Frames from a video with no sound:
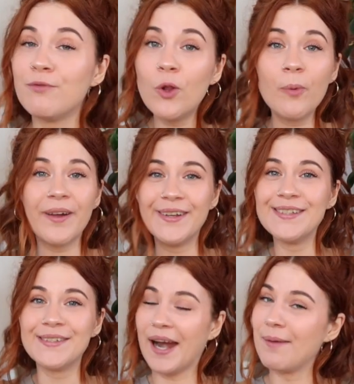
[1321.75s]
Follow me on
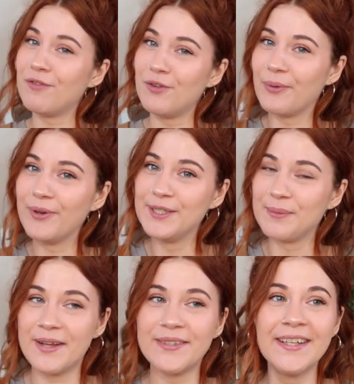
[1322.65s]
Instagram if you want as
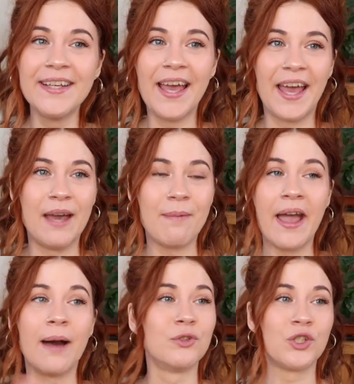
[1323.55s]
well. Um, I
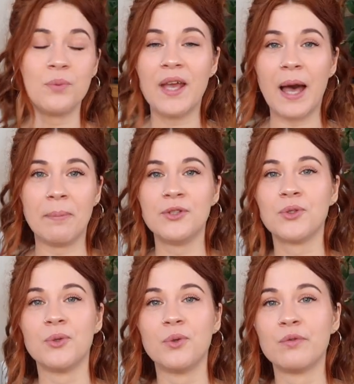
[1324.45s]
am just a wee happy
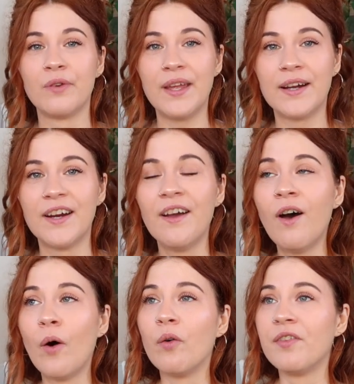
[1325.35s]
soul over there.
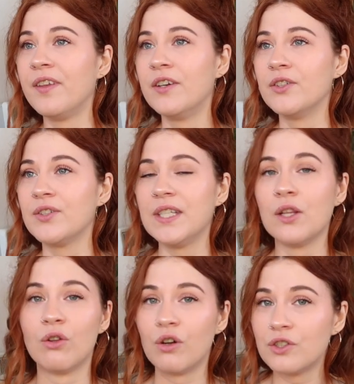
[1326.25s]
Over there you'll see
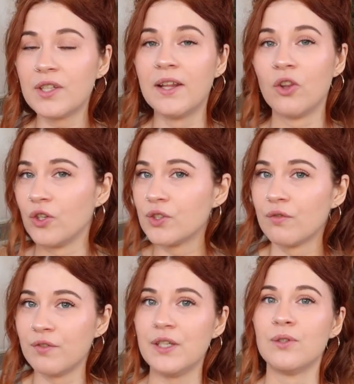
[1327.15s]
lots and lots
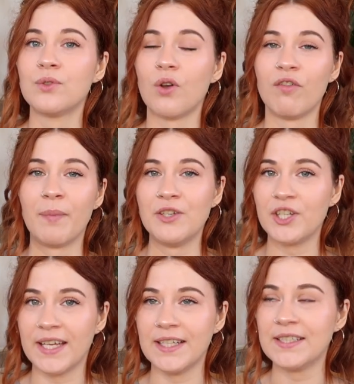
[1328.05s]
of videos of my
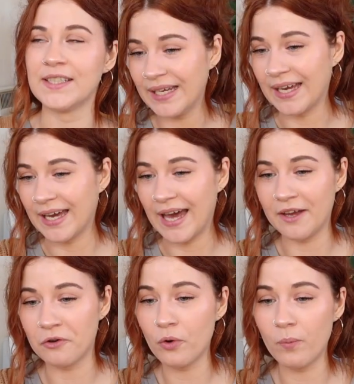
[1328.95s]
chickens. Yeah,
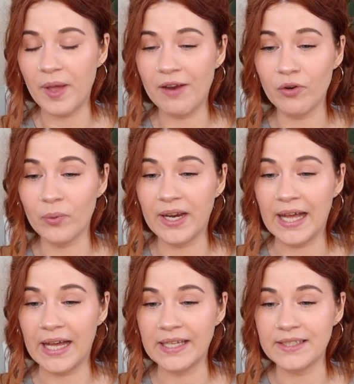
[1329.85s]
I hope everyone
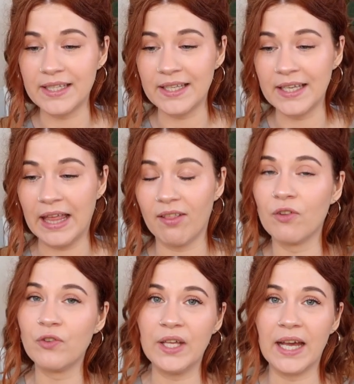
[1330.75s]
has a
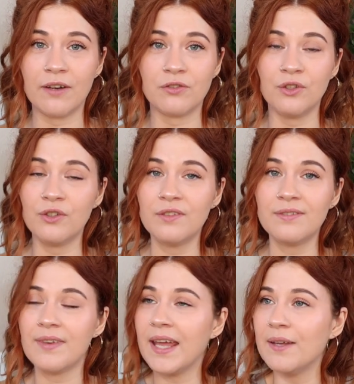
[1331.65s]
lovely
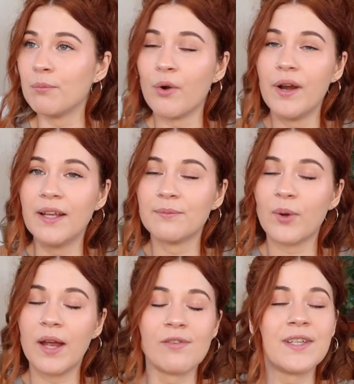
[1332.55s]
afternoon, night, morning,
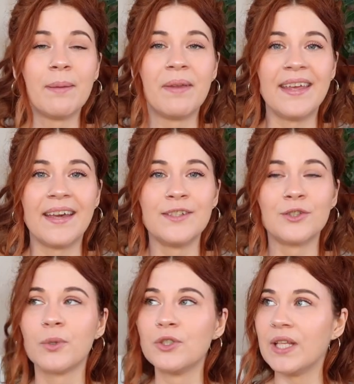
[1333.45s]
whatever time of day it is
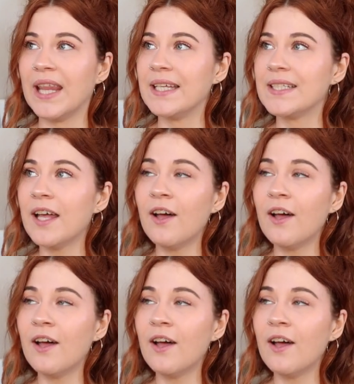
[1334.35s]
you're watching this.